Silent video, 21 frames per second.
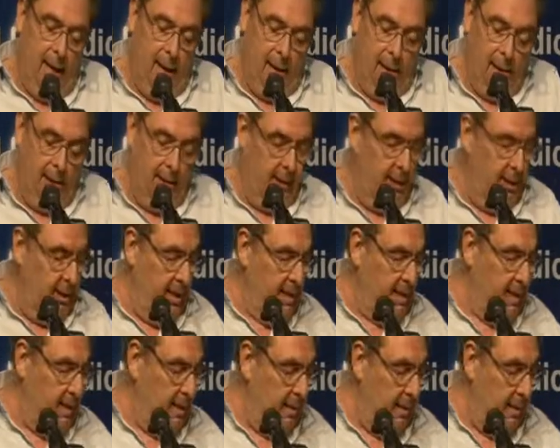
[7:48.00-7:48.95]
Uh,
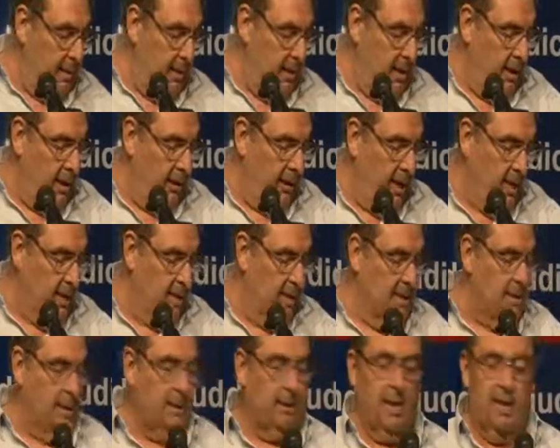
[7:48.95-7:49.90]
this uh,
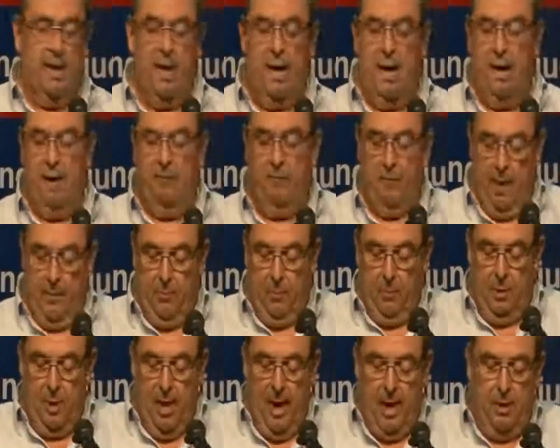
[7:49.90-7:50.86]
thesis that I have, I
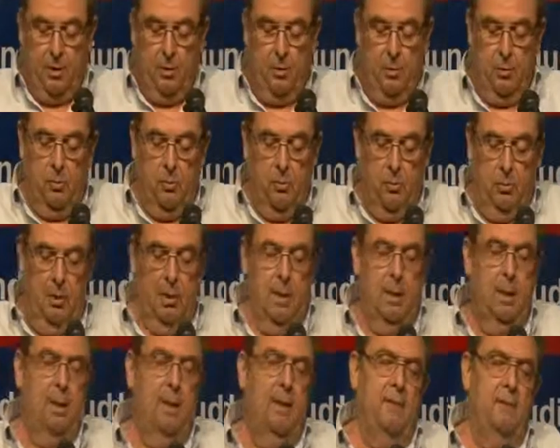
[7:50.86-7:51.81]
would like to
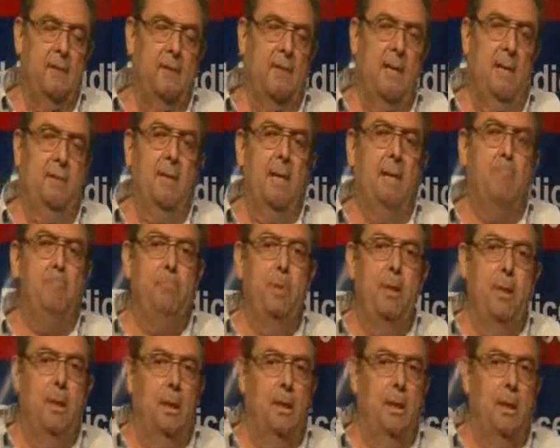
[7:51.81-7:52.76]
give some
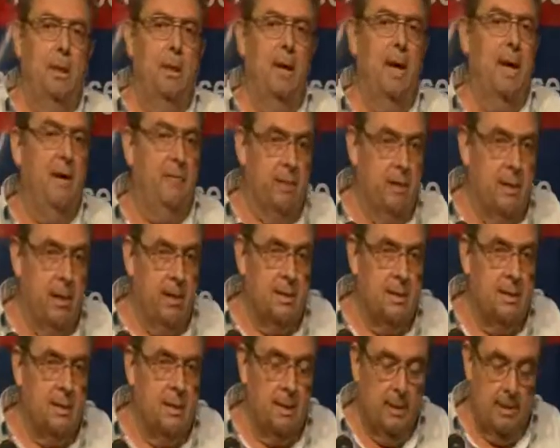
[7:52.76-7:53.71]
empirical
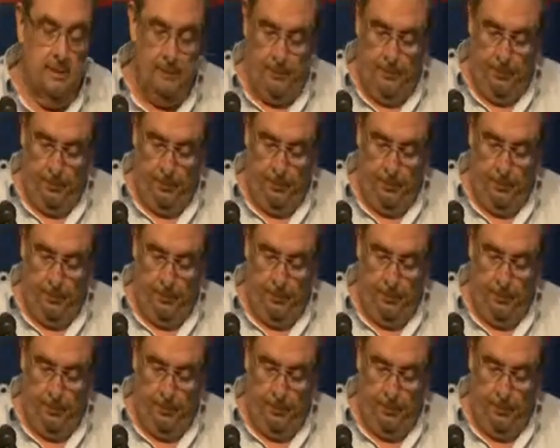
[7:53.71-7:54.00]
evidence.